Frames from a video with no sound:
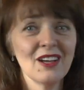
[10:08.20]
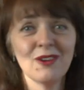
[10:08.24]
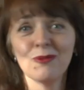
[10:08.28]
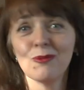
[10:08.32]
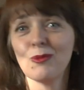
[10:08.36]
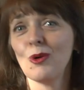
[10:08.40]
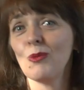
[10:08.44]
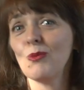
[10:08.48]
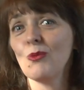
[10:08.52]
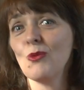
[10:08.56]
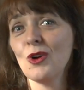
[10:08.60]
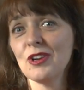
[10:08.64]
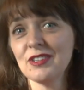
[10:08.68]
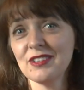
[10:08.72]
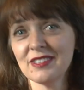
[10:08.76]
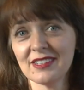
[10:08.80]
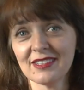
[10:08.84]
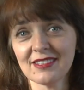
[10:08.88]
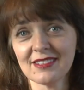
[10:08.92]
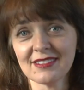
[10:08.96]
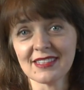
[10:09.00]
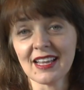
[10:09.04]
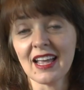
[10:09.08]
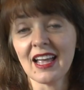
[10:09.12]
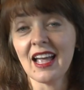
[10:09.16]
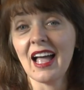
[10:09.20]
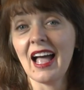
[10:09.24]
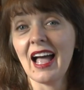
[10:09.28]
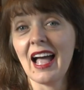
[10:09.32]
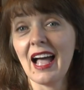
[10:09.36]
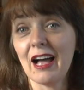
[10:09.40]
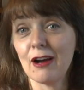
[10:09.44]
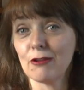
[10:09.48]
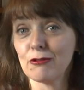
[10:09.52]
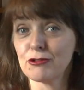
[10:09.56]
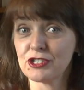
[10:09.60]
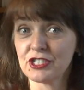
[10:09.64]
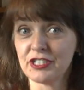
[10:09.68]
One wonders
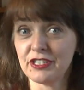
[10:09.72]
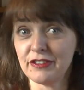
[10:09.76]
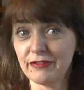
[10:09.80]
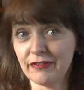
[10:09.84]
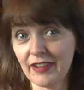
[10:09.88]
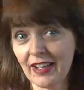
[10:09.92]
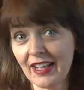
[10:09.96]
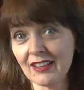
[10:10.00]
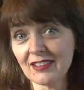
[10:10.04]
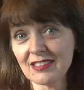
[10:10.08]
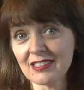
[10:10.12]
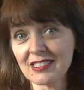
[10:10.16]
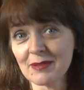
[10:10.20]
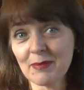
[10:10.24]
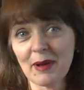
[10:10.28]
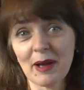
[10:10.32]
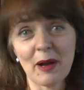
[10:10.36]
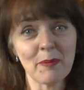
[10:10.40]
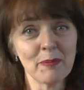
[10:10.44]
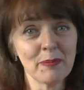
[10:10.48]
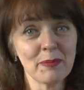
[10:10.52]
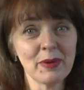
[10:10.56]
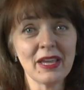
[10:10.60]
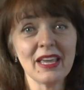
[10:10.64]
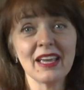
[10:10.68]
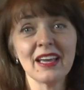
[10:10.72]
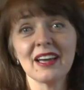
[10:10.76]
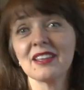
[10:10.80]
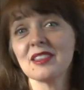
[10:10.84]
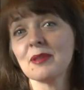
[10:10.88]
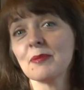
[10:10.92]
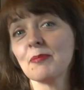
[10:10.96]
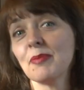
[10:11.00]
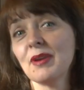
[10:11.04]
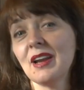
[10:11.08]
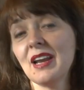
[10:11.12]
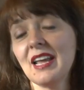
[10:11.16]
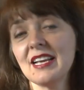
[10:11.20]
how she felt about being at
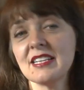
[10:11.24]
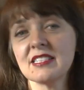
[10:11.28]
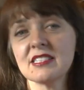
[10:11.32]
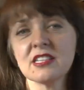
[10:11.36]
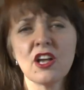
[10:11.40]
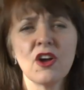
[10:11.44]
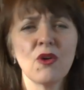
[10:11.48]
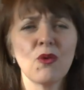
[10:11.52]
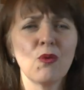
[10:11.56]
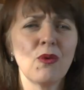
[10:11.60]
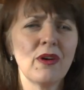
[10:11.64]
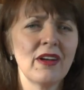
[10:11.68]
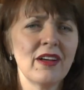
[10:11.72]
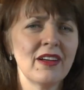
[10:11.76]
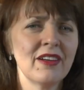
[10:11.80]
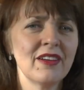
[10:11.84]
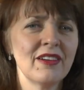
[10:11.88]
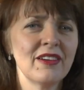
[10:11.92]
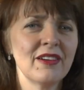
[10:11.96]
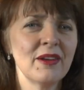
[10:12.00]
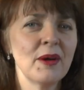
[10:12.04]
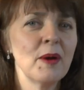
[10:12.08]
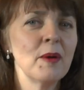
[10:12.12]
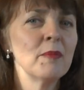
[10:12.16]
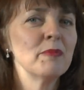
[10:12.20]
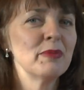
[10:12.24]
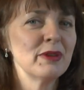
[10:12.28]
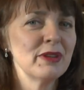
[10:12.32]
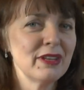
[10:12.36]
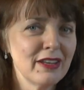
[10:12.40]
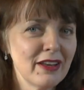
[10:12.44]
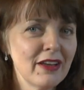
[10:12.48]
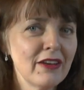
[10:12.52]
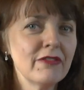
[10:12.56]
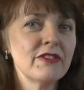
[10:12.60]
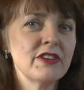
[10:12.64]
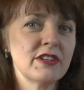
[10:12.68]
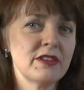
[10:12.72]
the place where her
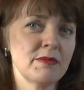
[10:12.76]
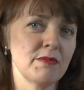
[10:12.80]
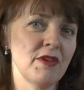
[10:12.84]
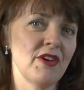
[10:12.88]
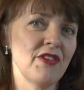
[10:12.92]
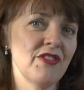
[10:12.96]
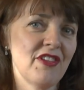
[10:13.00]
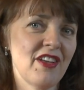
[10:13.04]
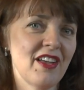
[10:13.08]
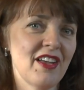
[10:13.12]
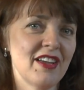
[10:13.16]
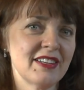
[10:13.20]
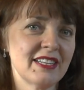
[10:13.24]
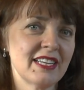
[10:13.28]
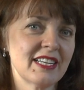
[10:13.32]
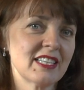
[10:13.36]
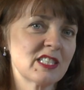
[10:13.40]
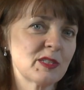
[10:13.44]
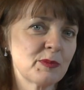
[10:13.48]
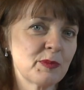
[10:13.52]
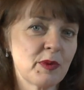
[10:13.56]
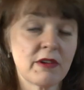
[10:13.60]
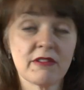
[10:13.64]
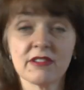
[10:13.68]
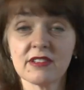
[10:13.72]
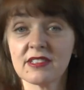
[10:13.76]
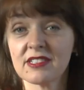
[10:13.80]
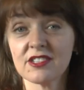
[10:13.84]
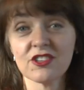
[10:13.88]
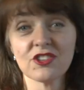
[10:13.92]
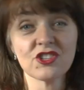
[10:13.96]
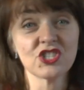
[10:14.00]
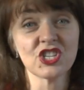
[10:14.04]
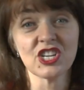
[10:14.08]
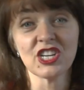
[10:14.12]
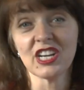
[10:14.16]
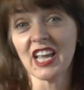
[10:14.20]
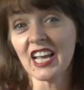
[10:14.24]
beloved mother had experienced
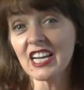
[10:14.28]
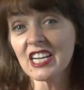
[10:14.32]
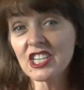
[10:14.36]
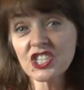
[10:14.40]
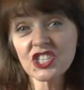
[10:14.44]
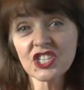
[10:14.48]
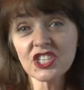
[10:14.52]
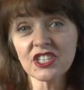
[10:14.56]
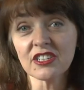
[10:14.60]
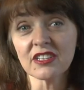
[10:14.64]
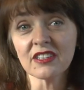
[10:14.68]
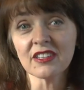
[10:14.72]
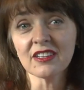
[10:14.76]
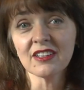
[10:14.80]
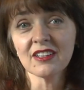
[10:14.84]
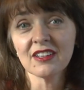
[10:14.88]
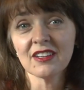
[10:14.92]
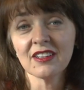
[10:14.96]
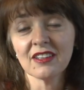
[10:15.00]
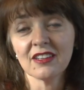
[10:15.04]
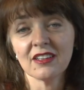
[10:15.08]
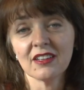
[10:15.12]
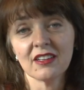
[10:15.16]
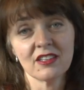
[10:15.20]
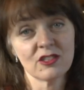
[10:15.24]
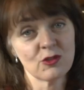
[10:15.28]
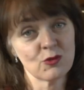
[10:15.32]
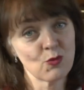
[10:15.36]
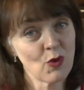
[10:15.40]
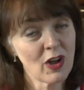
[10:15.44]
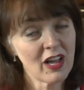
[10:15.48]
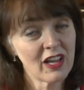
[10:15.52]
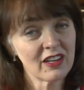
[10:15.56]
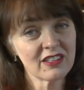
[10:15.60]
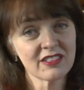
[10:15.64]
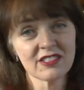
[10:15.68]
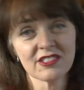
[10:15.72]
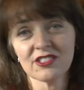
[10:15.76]
such elation, as
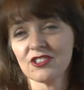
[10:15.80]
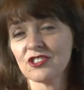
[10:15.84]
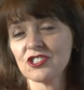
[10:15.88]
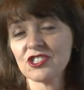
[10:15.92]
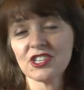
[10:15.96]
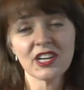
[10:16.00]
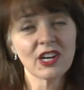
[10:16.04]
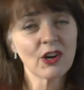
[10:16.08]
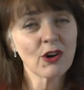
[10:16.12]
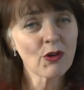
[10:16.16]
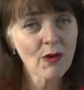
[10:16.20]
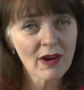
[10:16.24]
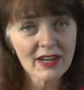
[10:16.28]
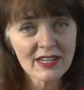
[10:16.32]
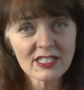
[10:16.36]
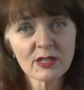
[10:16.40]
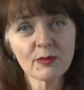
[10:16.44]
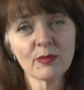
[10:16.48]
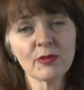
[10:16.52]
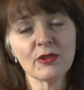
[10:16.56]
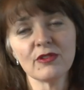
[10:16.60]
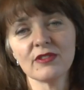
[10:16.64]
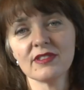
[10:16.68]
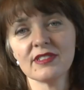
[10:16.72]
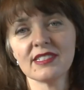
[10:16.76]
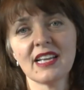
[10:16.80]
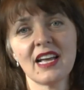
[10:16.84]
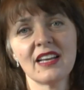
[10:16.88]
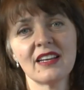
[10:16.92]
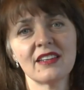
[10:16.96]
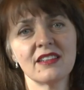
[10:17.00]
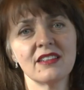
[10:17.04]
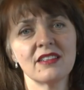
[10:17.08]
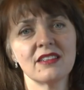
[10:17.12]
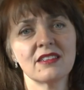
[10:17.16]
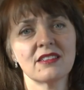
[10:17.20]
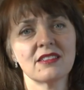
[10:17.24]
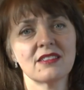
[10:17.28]
well as such incredible
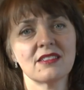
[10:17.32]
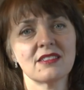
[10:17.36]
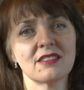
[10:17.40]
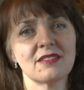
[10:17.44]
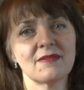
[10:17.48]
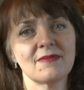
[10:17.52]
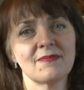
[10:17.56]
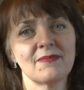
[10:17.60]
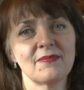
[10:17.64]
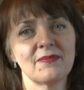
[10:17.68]
sadness.